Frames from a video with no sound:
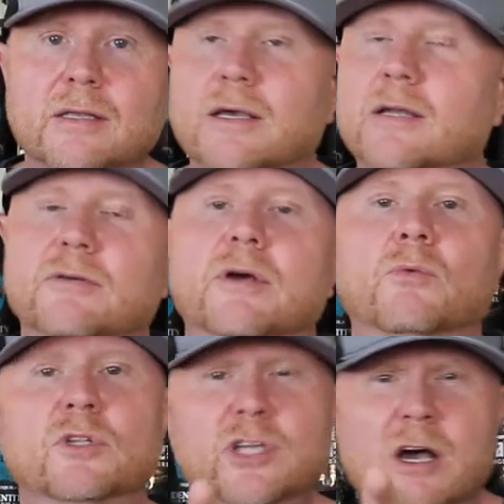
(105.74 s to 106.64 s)
I don't know.
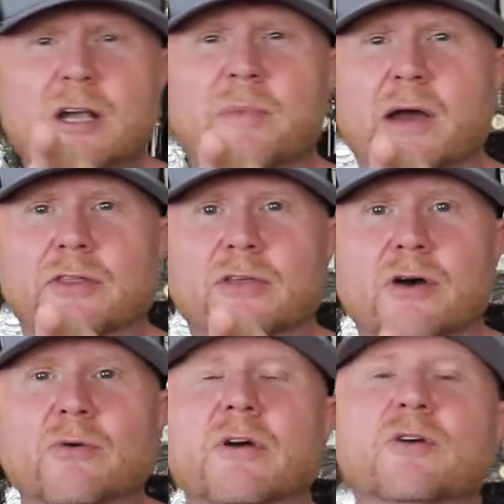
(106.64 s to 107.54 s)
We'll talk about it
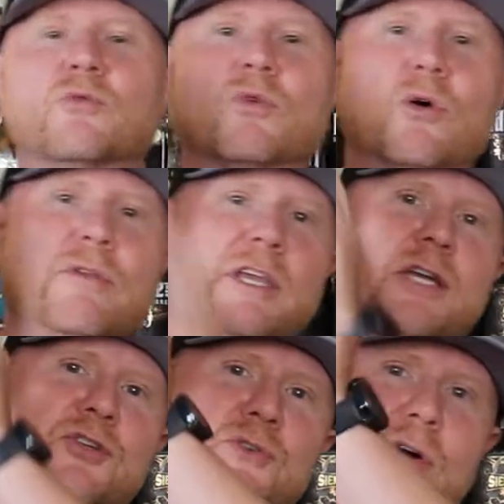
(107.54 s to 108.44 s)
though. Roll the
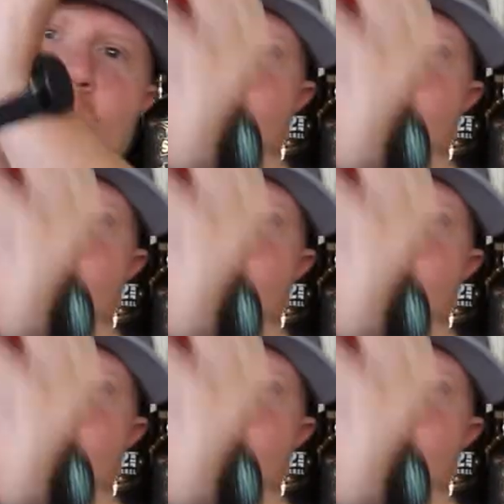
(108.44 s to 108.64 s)
intro.